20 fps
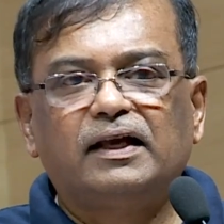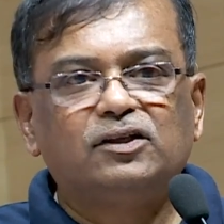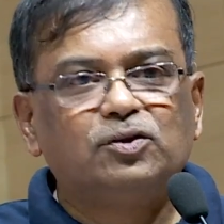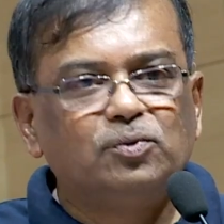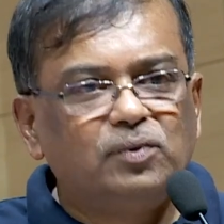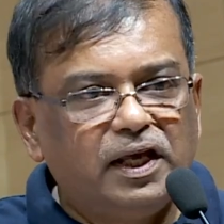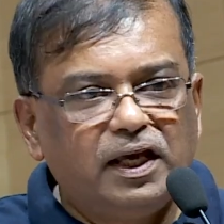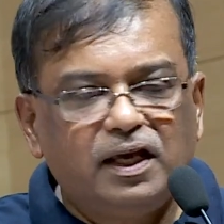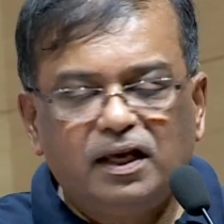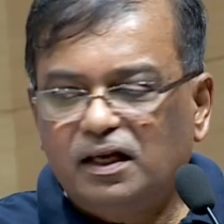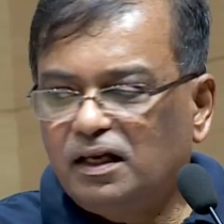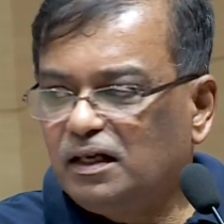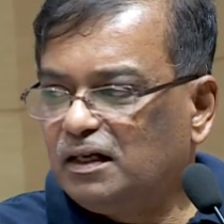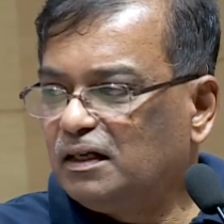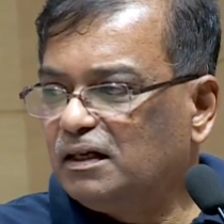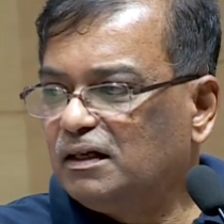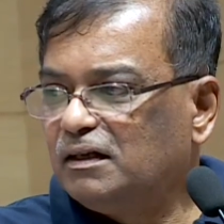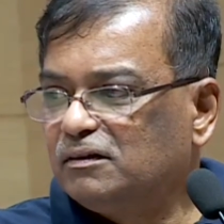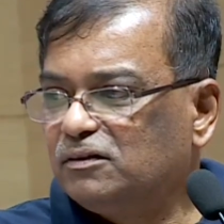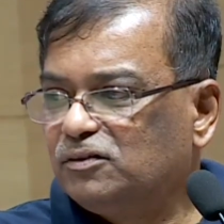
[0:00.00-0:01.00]

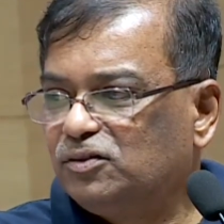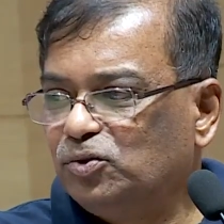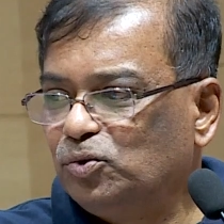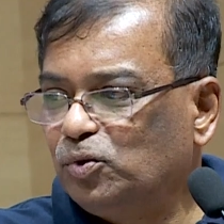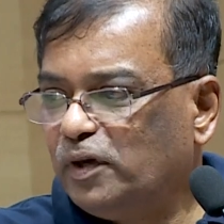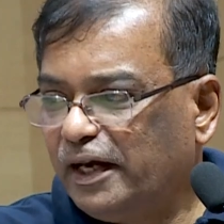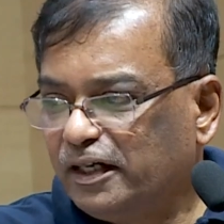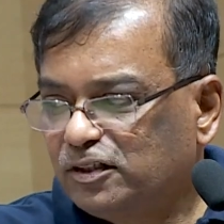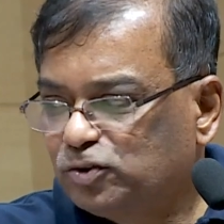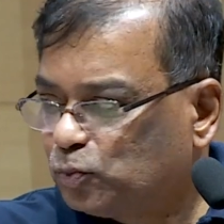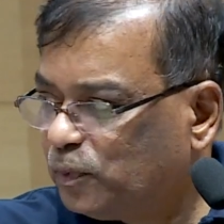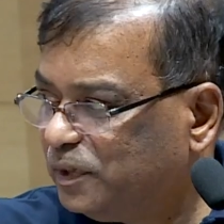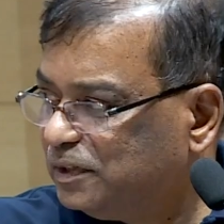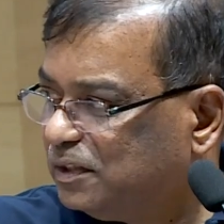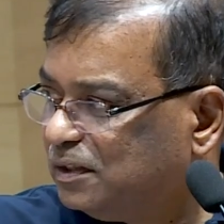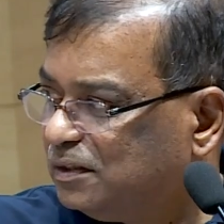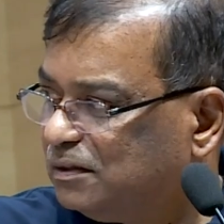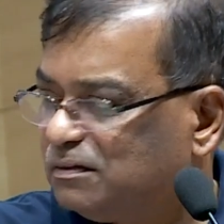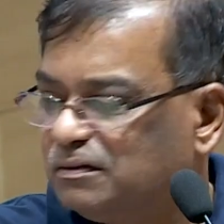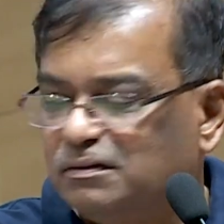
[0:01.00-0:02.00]
Today, through
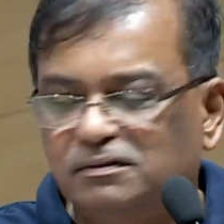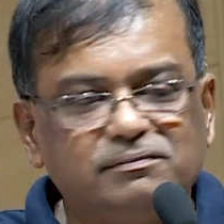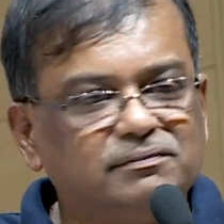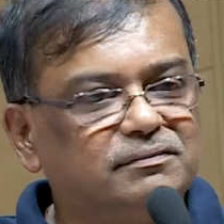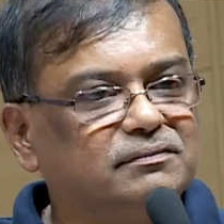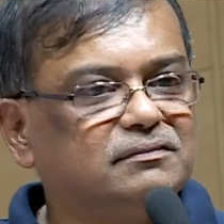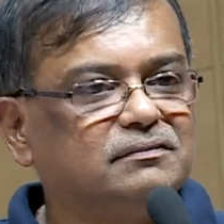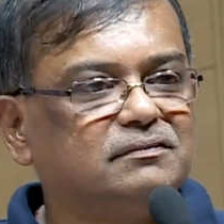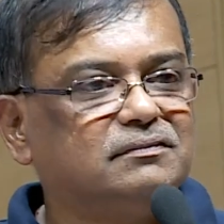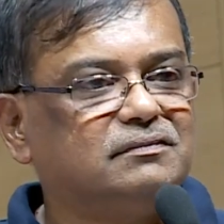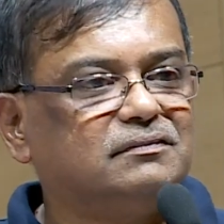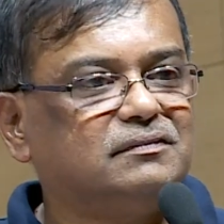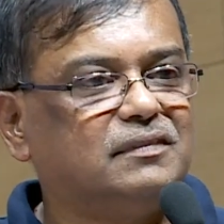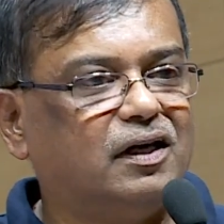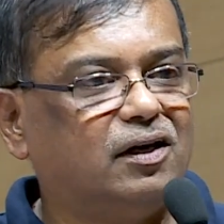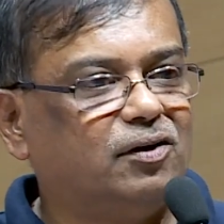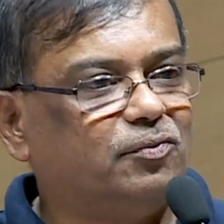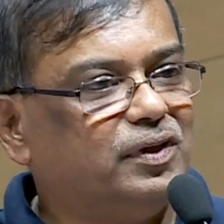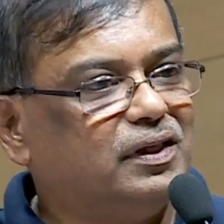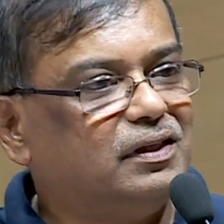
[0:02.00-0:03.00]
Exquisite,
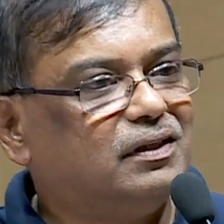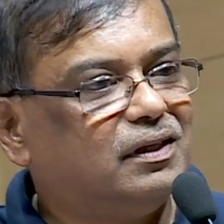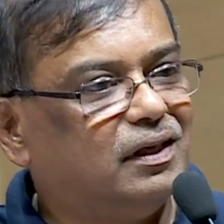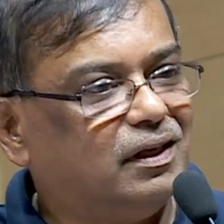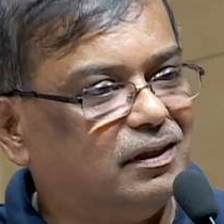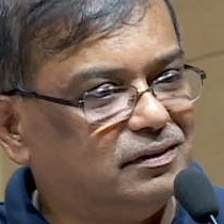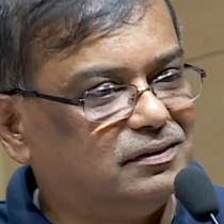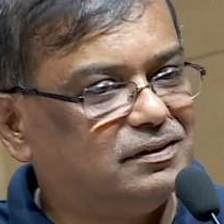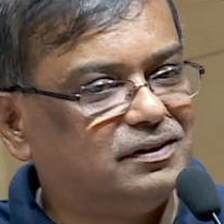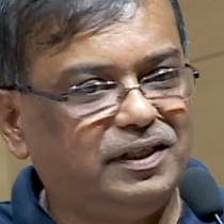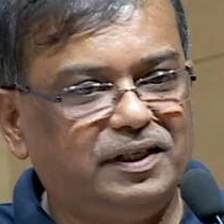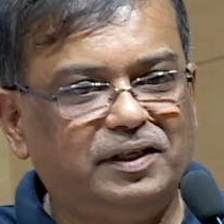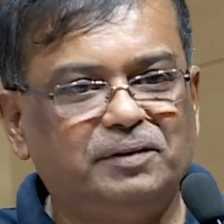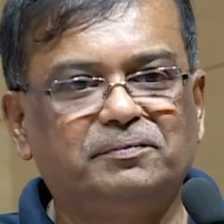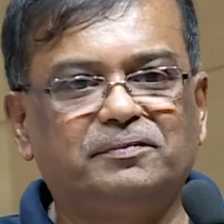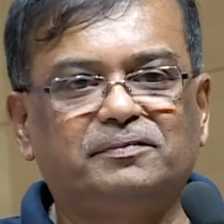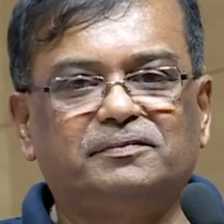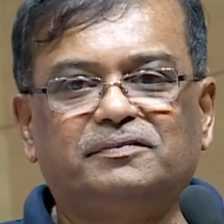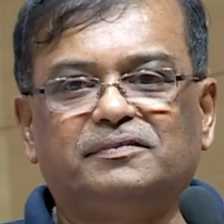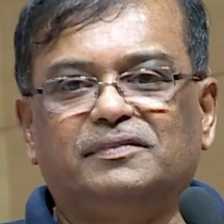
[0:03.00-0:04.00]
Arvind and his
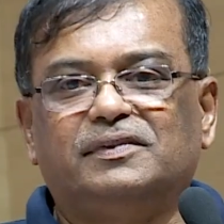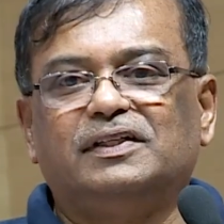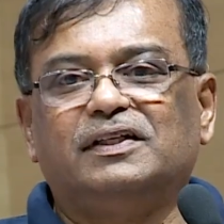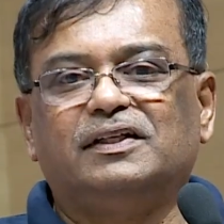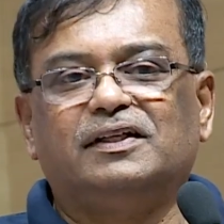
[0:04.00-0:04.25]
team,